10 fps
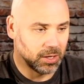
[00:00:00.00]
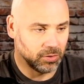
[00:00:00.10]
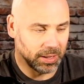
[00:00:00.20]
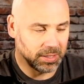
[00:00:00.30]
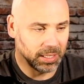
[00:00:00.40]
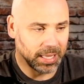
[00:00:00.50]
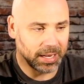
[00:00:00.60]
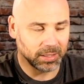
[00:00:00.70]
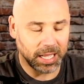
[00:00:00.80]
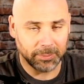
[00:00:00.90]
You got D-line
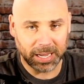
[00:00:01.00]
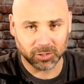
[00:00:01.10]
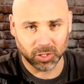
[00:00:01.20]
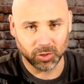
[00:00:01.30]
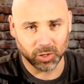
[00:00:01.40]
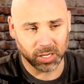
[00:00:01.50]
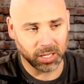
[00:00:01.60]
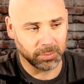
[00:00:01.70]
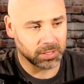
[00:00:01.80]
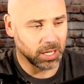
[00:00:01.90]
and linebackers, so you're going to
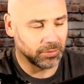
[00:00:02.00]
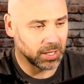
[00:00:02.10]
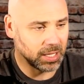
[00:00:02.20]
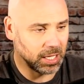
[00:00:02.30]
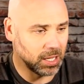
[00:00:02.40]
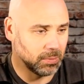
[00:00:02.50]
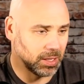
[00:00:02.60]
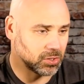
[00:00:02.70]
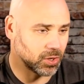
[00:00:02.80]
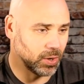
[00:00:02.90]
get McTelvin Agim
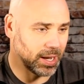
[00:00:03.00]
and Scooter